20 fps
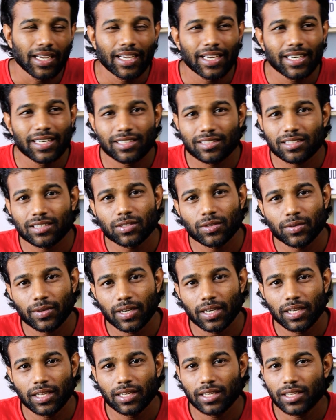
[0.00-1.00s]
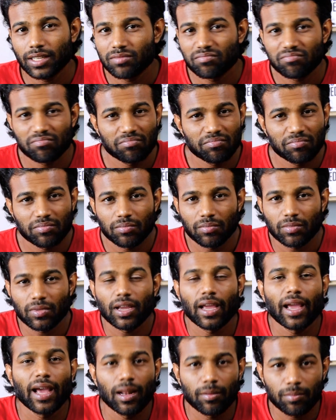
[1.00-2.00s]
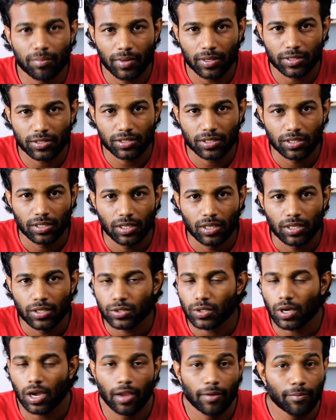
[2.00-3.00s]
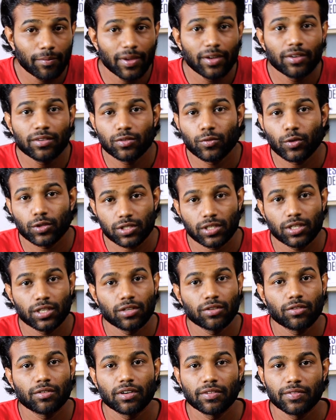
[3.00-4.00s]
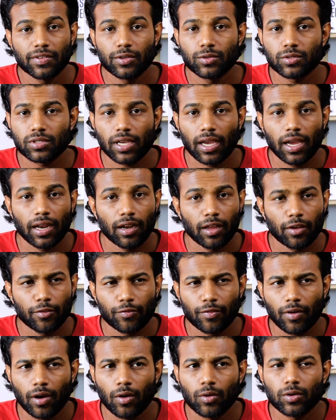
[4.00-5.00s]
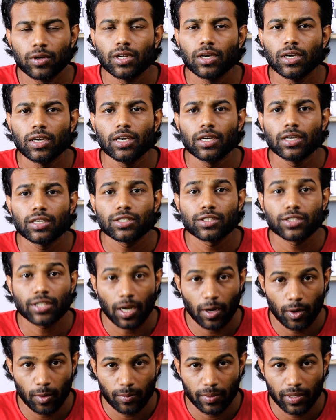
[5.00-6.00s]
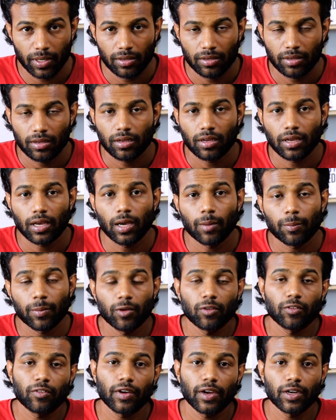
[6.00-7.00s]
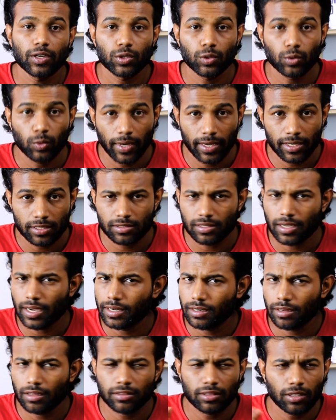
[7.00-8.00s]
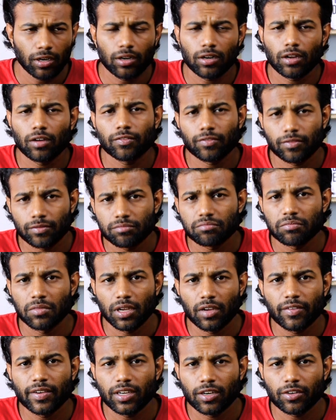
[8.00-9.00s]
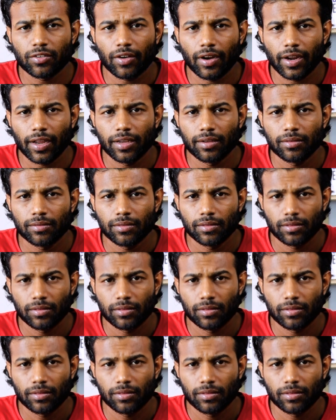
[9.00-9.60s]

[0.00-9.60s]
it doesn't really help much. So I've been watching reviews and I found Xiaomi Air Purifier 2S and I thought of giving it a try.